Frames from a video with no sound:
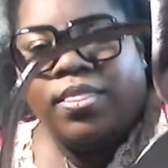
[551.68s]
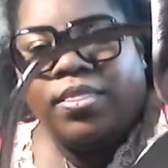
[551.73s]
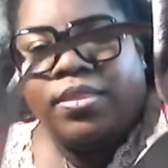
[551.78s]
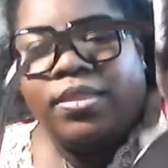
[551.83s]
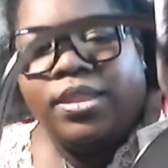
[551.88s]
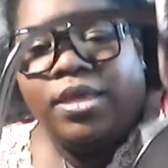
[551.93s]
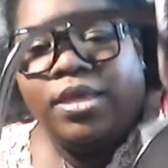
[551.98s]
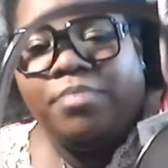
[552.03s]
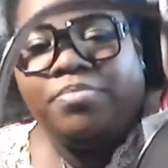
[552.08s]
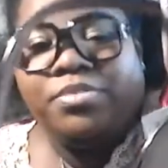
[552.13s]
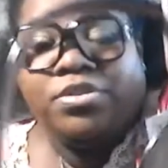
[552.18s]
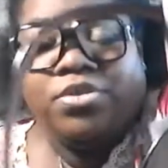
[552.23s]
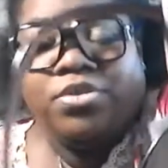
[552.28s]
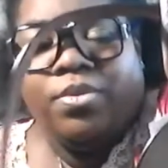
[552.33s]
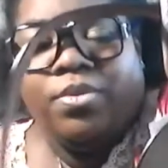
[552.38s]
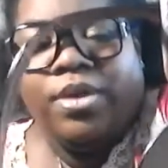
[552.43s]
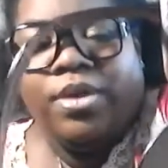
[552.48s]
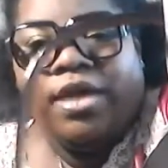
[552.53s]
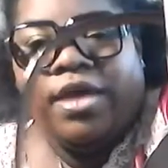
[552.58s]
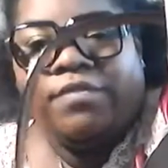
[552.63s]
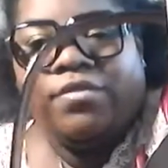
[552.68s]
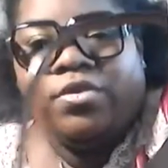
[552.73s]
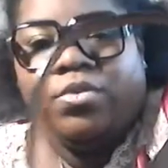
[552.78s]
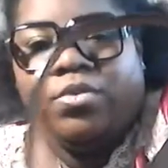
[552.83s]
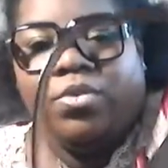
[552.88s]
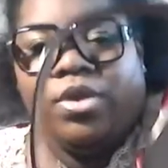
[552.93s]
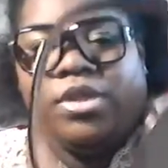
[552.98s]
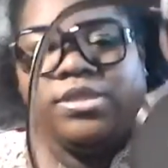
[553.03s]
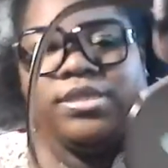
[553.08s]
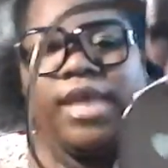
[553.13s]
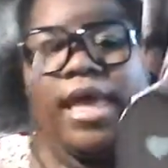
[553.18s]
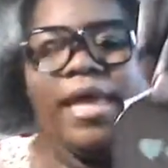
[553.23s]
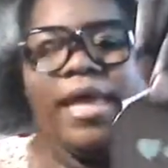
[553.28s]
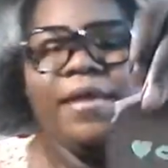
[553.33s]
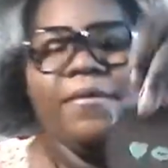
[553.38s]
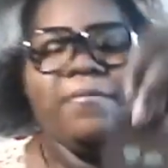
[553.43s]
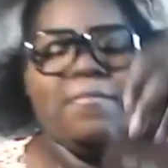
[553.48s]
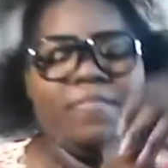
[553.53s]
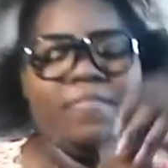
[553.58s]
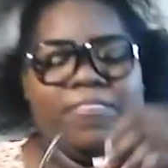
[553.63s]
Lips or whatever you want to say.
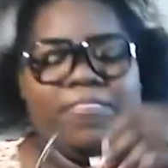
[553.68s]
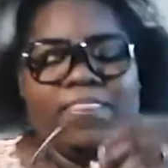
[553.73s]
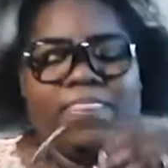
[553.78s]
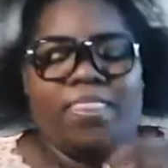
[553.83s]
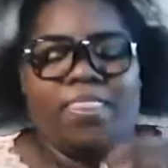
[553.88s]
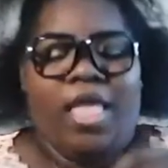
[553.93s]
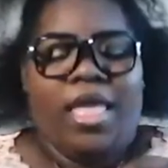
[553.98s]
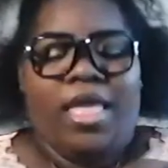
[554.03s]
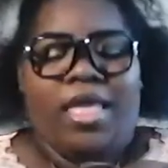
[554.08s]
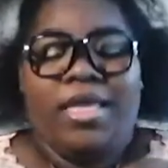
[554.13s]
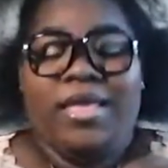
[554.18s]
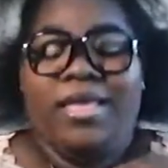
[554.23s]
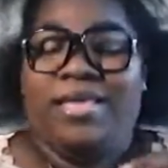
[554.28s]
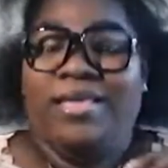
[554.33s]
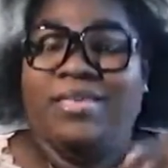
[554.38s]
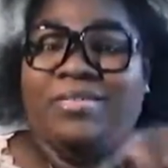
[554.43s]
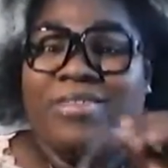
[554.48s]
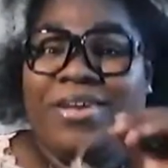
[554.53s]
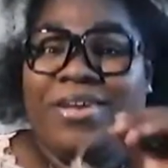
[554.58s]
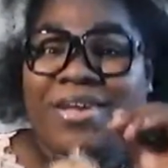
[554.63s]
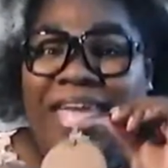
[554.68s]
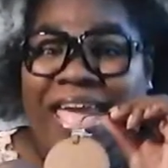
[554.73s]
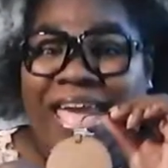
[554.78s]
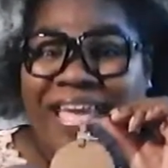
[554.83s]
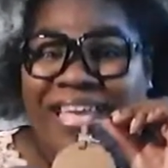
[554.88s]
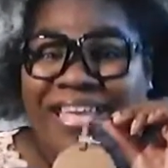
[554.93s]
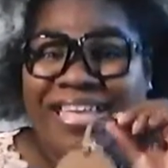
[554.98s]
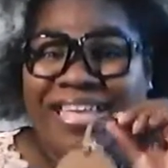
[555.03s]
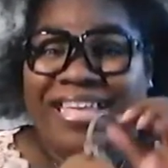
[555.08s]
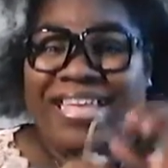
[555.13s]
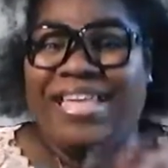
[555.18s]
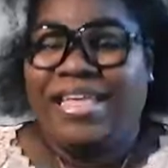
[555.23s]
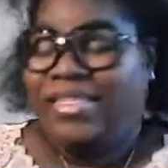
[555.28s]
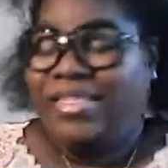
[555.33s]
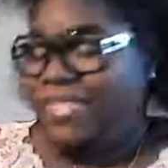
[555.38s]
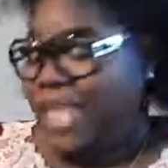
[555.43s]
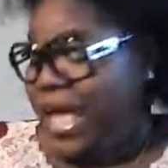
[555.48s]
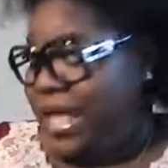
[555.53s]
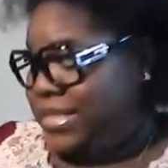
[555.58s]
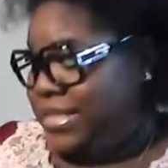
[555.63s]
So yeah,
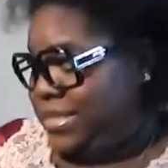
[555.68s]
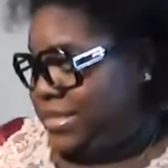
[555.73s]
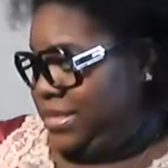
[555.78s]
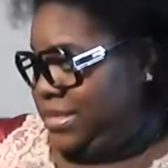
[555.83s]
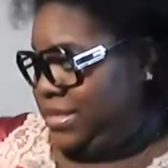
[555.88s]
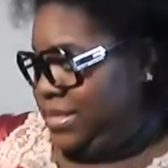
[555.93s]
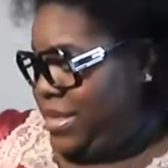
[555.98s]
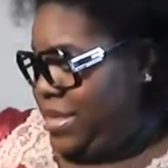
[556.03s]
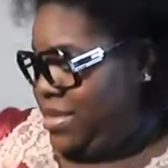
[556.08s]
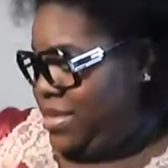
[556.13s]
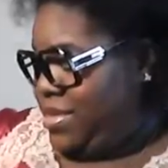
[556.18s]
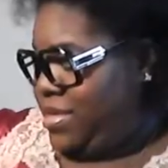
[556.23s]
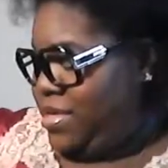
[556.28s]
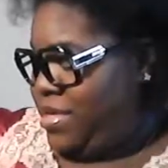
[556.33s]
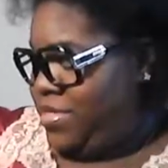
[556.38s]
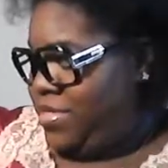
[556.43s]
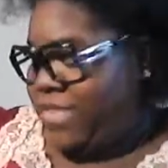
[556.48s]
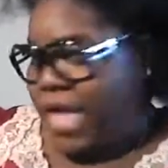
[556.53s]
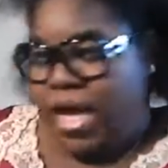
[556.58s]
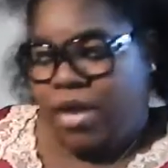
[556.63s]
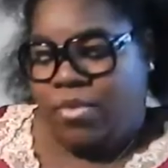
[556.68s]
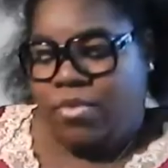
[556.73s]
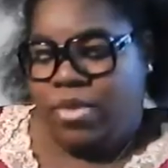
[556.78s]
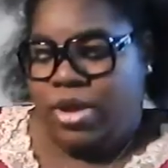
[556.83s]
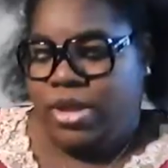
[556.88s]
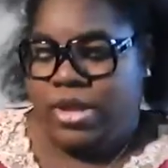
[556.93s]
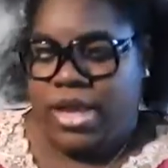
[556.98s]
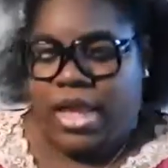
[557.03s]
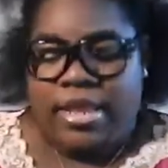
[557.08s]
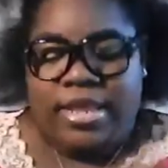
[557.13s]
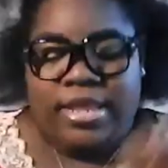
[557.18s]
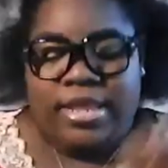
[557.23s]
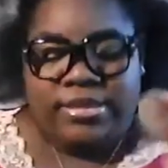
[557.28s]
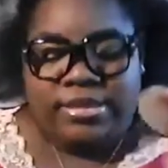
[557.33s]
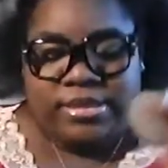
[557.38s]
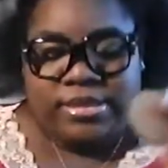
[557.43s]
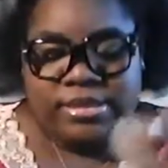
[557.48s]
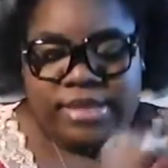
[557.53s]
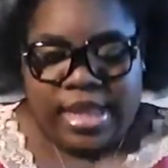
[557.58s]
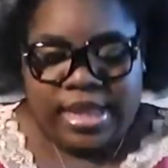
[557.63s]
that's that one. And
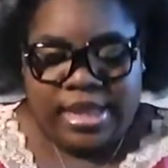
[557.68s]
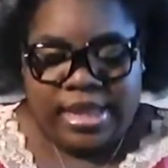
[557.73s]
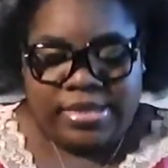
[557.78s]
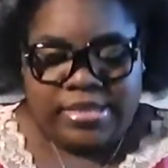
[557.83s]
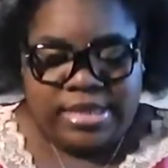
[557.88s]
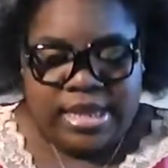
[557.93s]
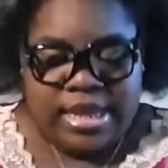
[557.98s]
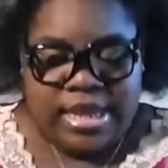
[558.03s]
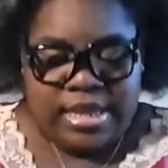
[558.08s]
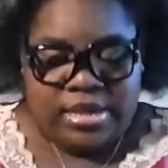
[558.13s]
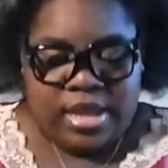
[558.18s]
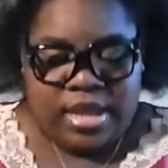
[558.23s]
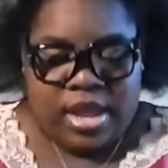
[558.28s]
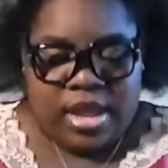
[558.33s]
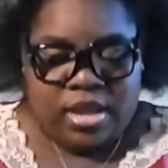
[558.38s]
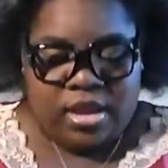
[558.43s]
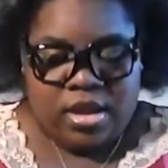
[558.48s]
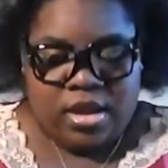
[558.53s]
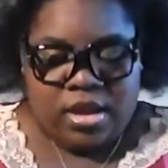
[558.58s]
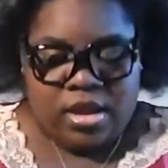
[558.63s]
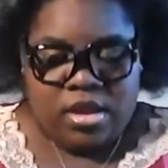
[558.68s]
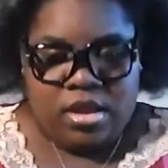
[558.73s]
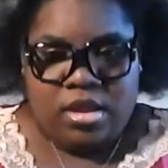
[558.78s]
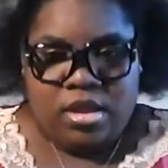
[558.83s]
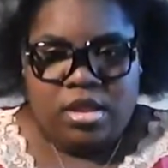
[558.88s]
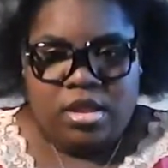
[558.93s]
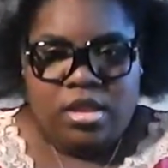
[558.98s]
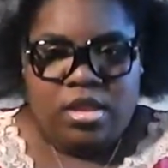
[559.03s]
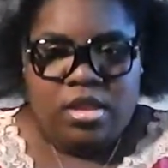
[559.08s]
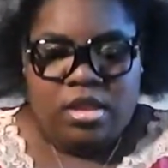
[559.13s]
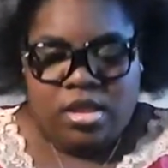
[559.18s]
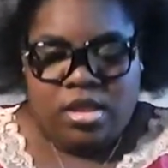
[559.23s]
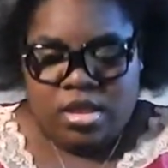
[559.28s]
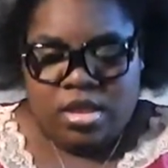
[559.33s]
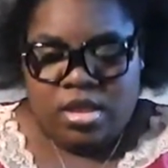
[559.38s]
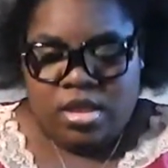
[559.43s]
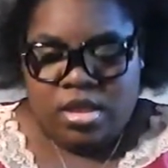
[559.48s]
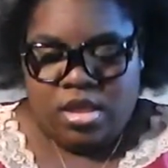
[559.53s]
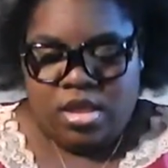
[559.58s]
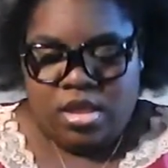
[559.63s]
this is like a tan color.
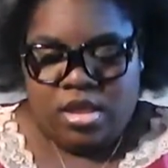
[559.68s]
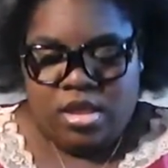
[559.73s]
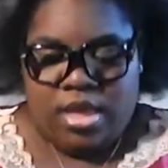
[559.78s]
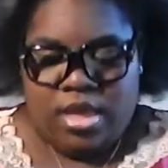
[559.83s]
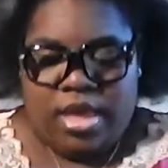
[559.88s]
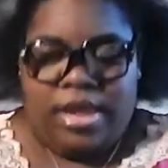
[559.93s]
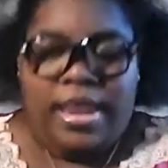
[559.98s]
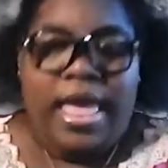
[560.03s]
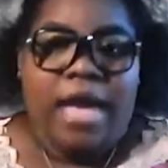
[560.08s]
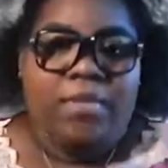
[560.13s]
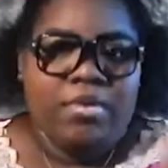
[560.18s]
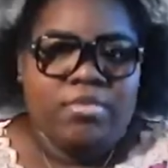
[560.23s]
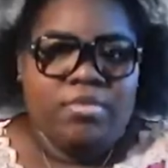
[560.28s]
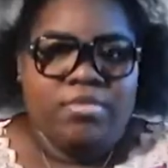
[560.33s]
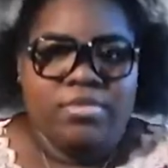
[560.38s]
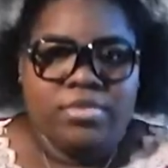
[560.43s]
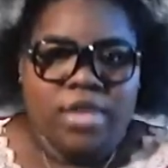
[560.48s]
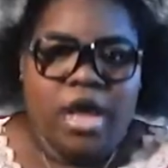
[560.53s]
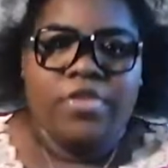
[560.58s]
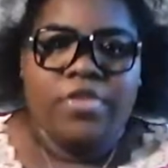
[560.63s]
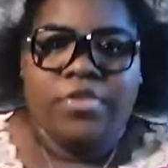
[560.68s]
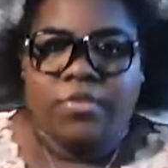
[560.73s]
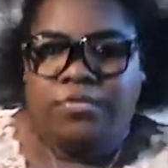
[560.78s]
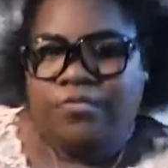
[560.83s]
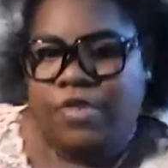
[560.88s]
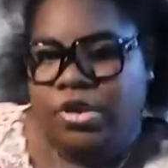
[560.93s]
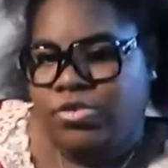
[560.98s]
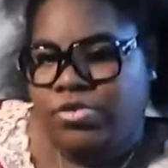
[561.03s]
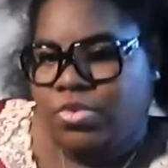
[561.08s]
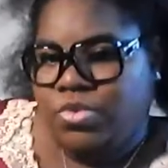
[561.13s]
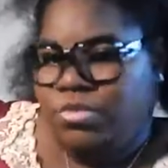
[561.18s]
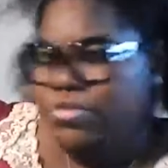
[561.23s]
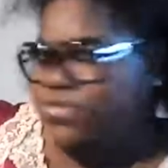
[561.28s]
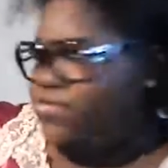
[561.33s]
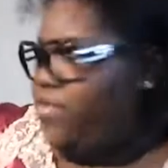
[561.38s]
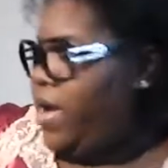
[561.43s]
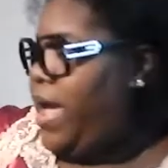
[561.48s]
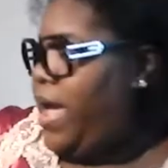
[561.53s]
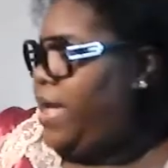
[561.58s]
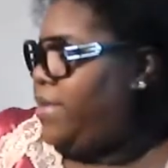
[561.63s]
And that one, the other first one was
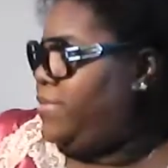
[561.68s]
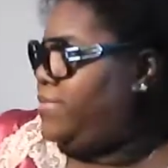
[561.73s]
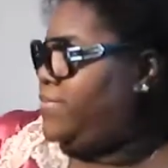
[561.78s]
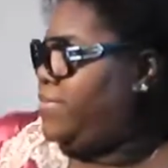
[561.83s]
red.